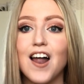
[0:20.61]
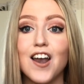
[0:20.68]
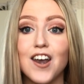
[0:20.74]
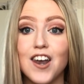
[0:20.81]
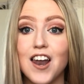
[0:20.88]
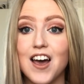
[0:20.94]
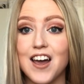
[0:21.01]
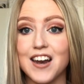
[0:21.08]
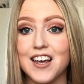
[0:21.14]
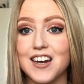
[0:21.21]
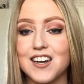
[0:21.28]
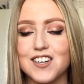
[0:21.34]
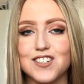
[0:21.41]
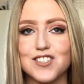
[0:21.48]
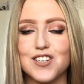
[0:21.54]

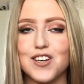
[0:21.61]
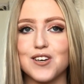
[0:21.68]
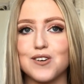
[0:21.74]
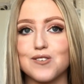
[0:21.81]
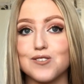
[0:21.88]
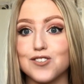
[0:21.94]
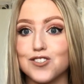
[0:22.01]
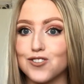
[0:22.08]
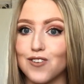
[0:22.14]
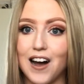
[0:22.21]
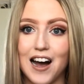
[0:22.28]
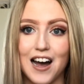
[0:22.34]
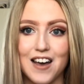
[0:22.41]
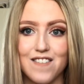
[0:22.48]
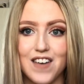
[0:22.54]
learning to
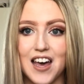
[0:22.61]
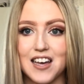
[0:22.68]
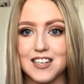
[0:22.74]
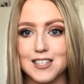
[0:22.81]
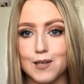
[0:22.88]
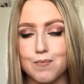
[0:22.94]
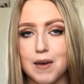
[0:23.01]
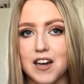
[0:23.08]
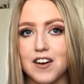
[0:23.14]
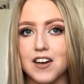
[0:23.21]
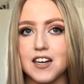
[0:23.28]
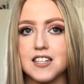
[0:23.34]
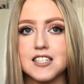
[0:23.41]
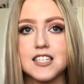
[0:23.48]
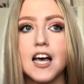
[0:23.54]
drive
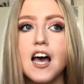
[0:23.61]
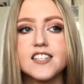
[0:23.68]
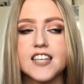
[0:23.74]
experience.